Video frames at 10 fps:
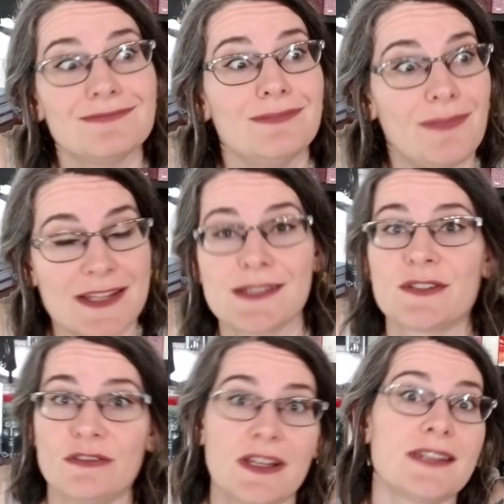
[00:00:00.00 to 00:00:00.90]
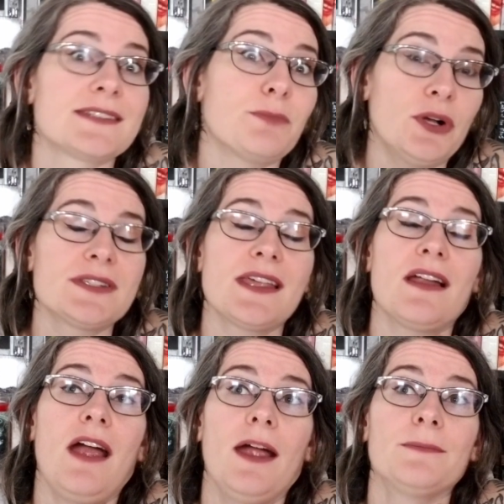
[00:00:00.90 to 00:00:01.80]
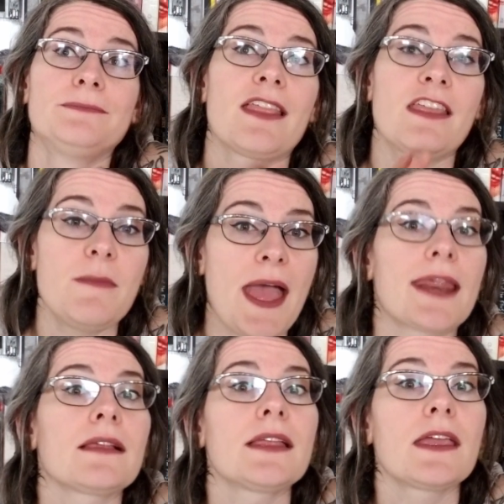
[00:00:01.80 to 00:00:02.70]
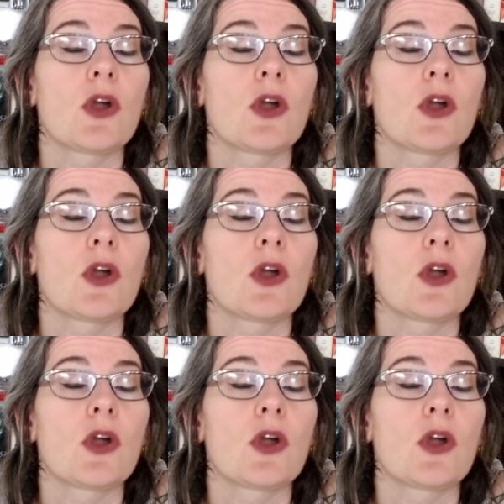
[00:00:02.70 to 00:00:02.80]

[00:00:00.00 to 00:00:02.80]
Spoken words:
my sister reads books that are thematically